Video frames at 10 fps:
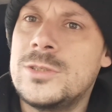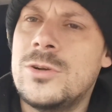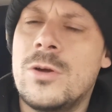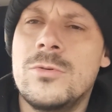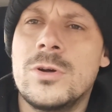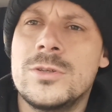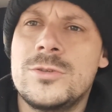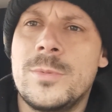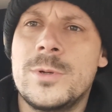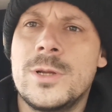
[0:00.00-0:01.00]
No, not a
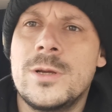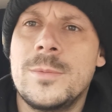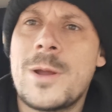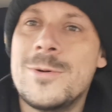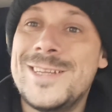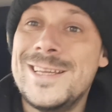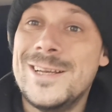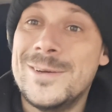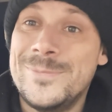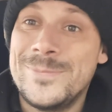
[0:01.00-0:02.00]
distributor. I'm now a
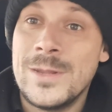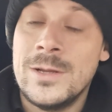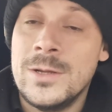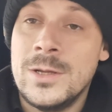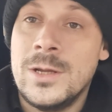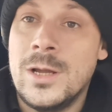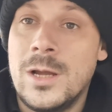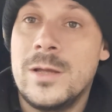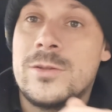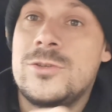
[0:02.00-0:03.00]
dealer.
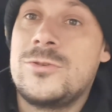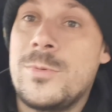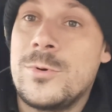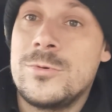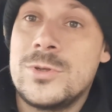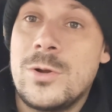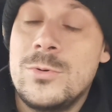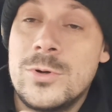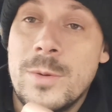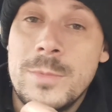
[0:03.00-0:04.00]
The distributor is a
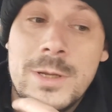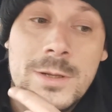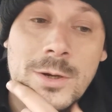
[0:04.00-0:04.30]
local company,